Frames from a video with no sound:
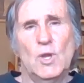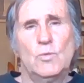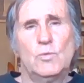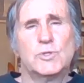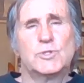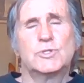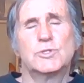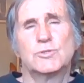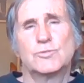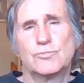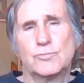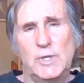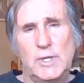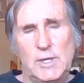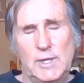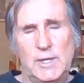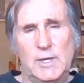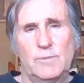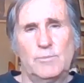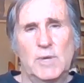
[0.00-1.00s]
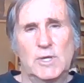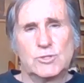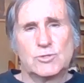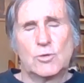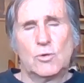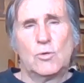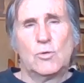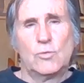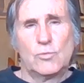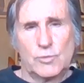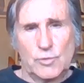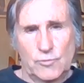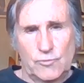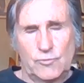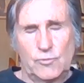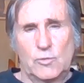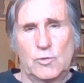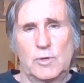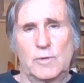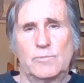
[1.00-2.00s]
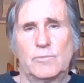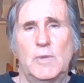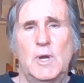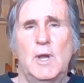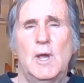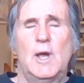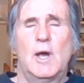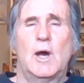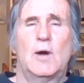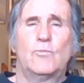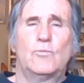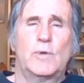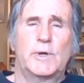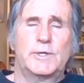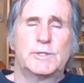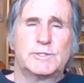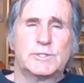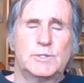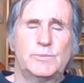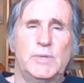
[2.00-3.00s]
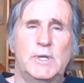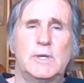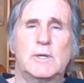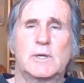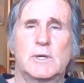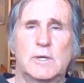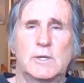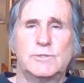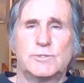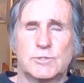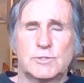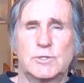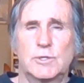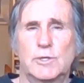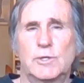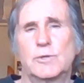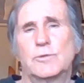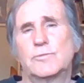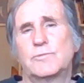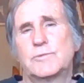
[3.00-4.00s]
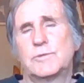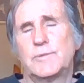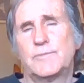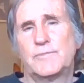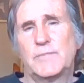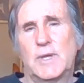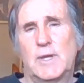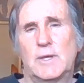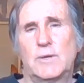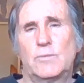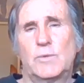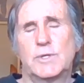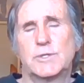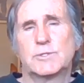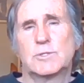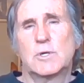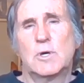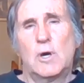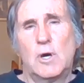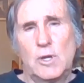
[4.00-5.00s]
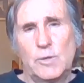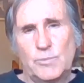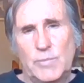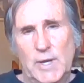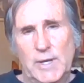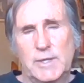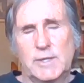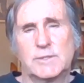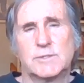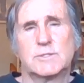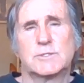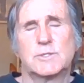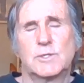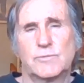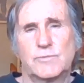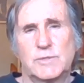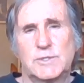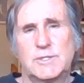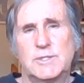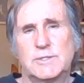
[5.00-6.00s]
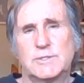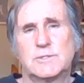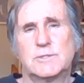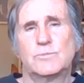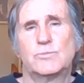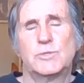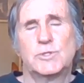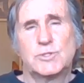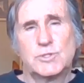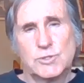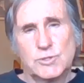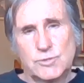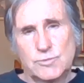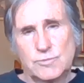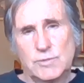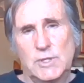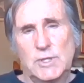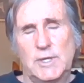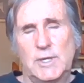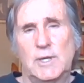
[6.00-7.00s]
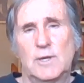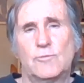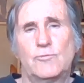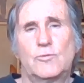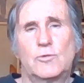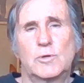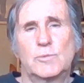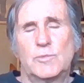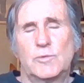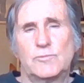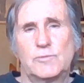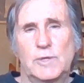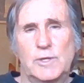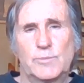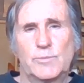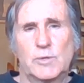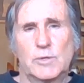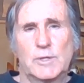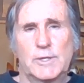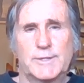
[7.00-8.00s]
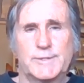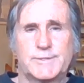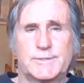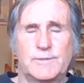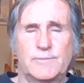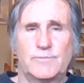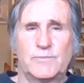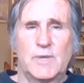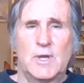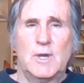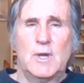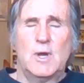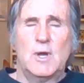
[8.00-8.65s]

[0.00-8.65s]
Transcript: which is really a much older form of what is to be conserved, and what is called by conservatism, which is really a form of liberalism,